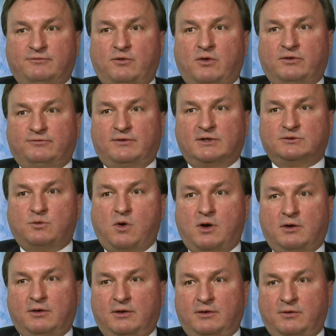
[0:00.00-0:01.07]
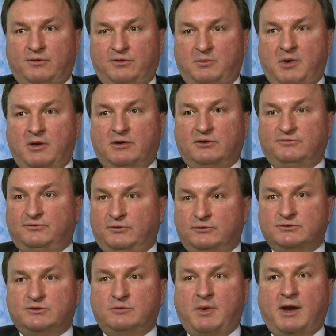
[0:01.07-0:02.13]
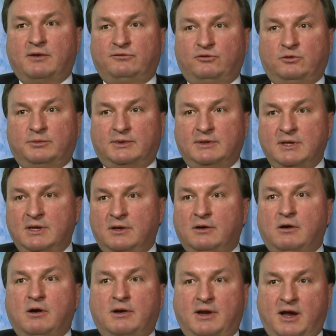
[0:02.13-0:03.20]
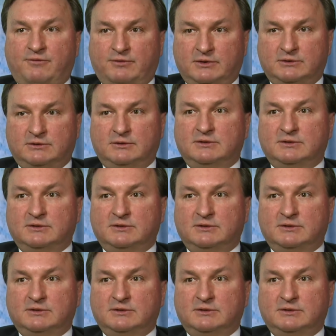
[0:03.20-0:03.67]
of all the fresh water in North America flows through Manitoba on average,